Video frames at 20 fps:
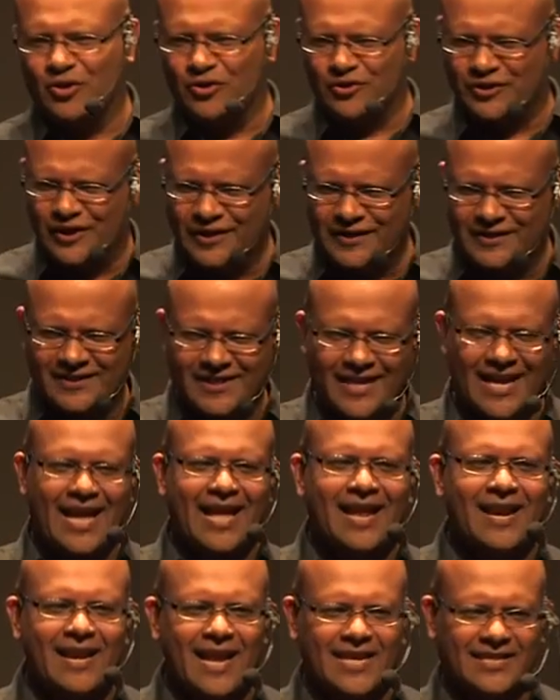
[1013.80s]
users,
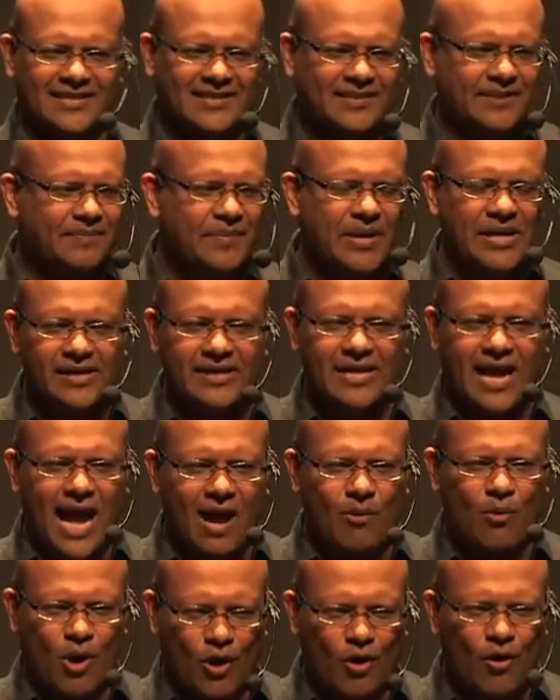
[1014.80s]
let's build
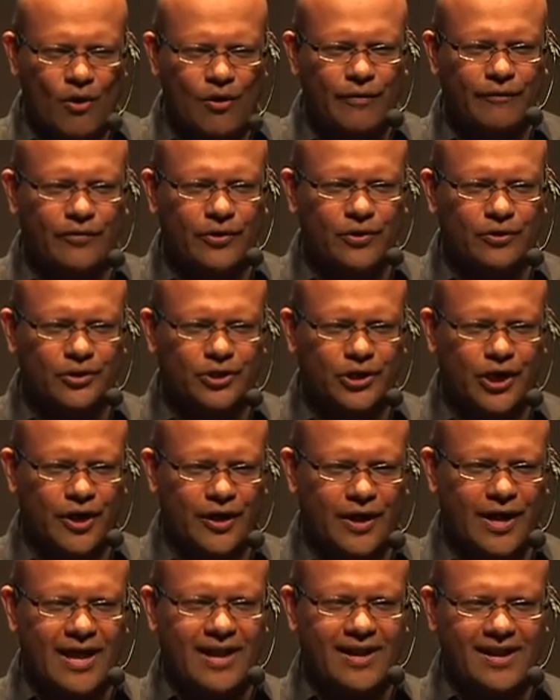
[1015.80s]
our own
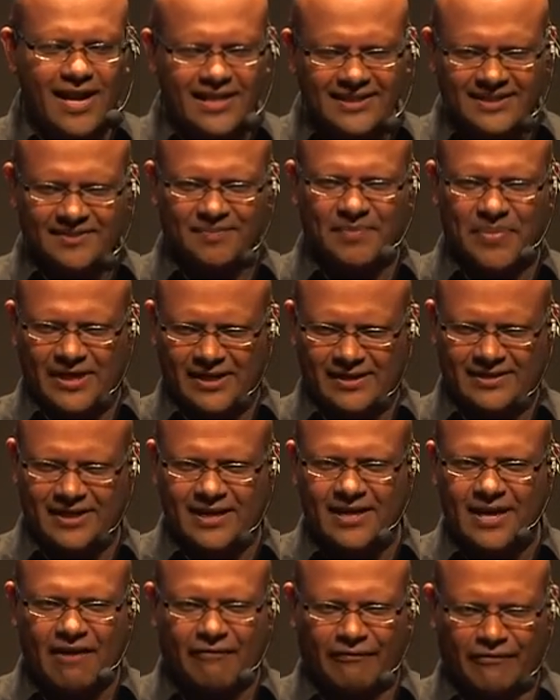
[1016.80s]
future. Let's build
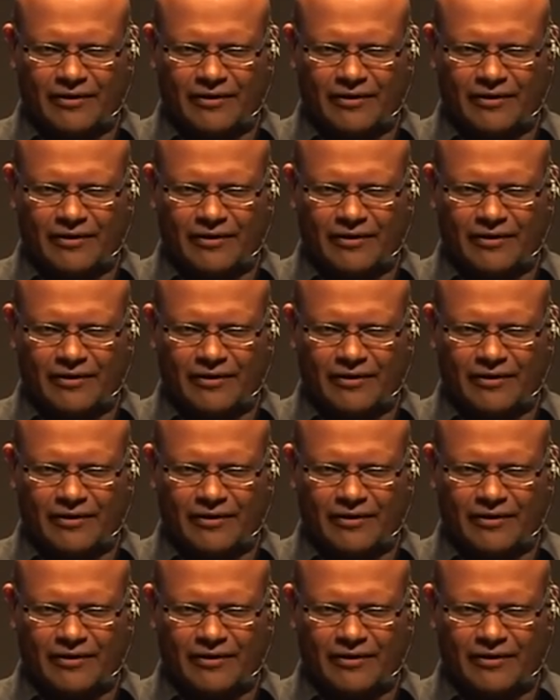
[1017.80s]
in